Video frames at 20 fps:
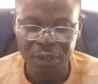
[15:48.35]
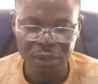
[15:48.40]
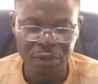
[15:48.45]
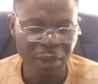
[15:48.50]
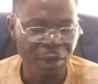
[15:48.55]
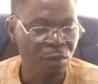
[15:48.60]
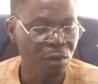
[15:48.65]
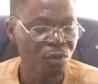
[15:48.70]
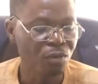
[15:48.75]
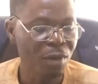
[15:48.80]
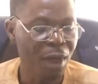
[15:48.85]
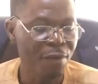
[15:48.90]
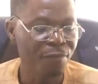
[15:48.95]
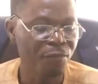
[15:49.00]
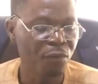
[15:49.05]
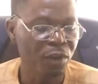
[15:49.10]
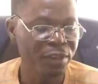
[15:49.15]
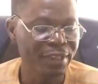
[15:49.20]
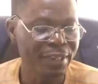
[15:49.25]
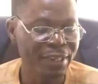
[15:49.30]
You're going to have
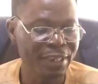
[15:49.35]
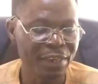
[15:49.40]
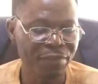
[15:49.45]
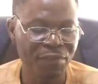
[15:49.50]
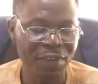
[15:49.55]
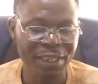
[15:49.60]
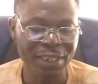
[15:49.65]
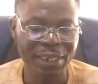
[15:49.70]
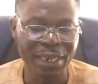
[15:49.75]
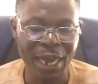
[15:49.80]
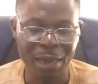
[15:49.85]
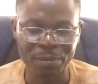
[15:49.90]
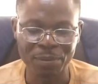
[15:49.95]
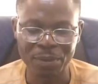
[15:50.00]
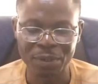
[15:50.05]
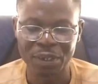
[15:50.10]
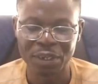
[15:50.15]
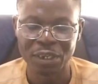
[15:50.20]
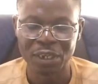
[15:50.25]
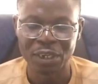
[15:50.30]
40 different gaps